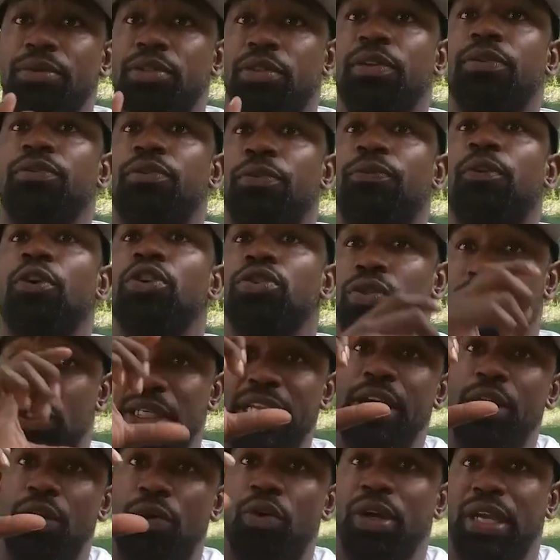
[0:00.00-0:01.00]
That was the first,
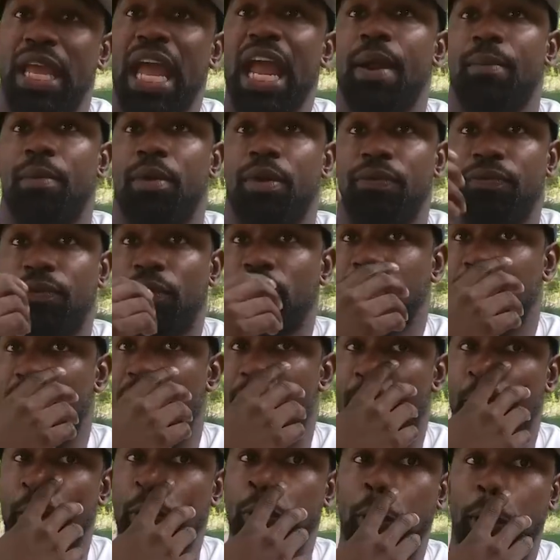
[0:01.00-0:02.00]
on camera, first
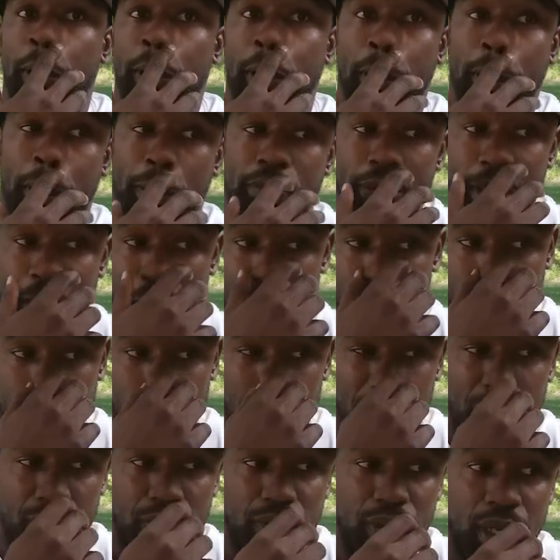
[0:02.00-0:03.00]
camera joint. You know what I'm
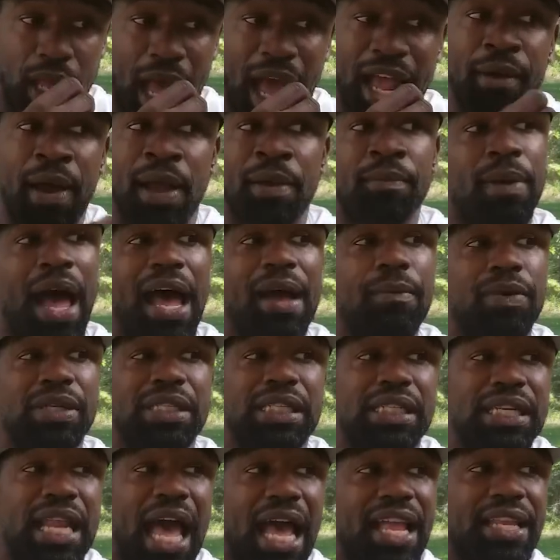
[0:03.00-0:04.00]
saying? So
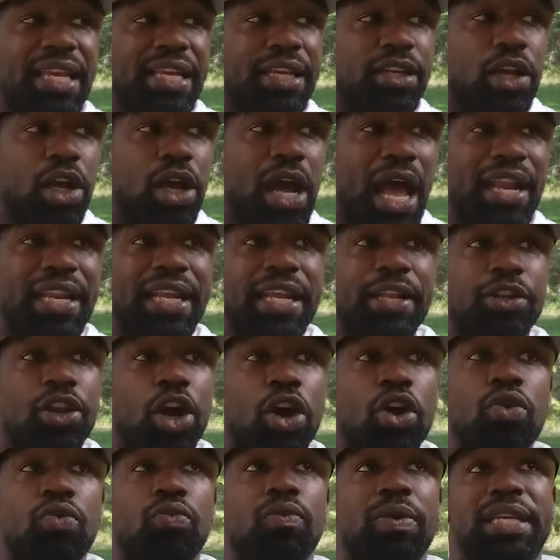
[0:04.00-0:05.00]
I didn't
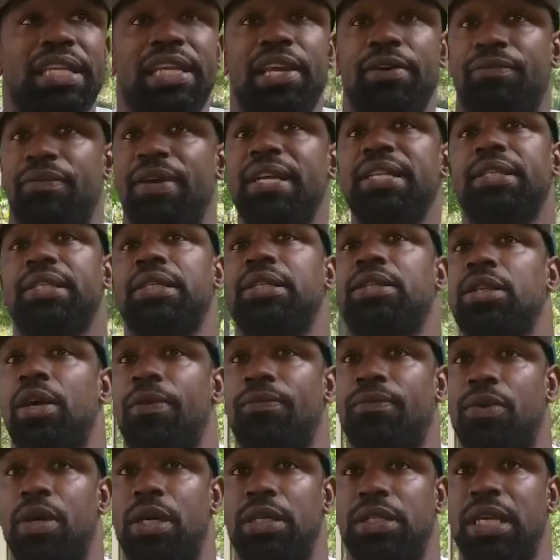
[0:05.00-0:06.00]
know when the events and
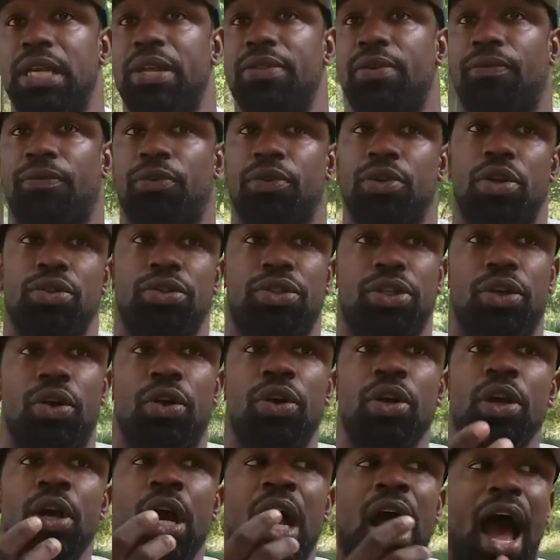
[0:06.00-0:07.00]
stuff was either for No Chill.
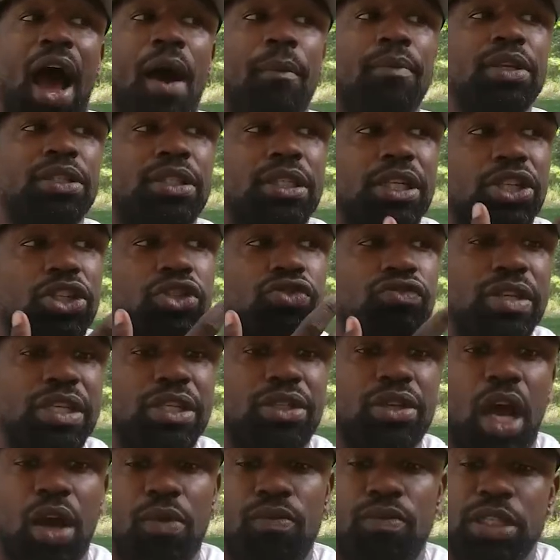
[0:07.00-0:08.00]
I went to the street
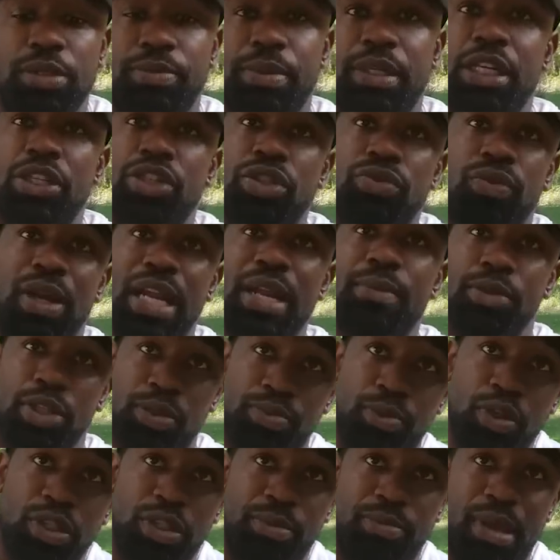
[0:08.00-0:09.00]
talk ones because Reem was
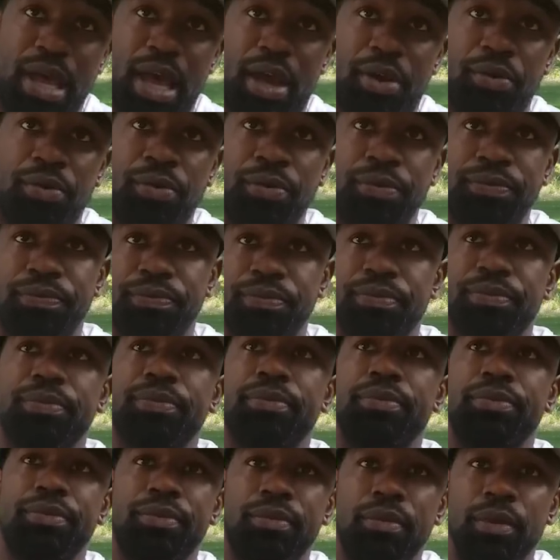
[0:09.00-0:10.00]
supposed to battle. You know
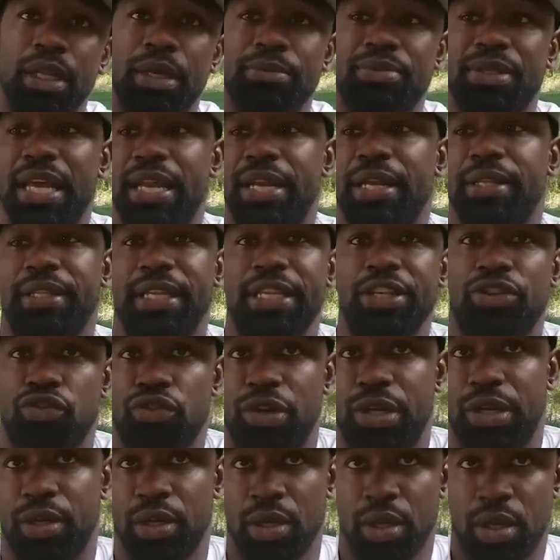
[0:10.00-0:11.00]
what I'm saying, in
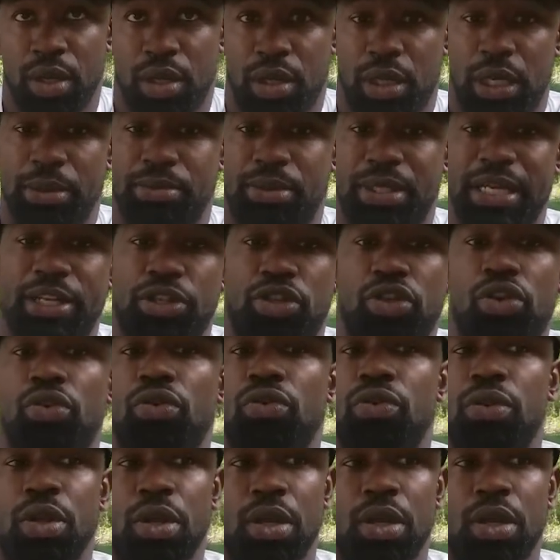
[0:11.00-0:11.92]
Detroit. You know what I'm saying? So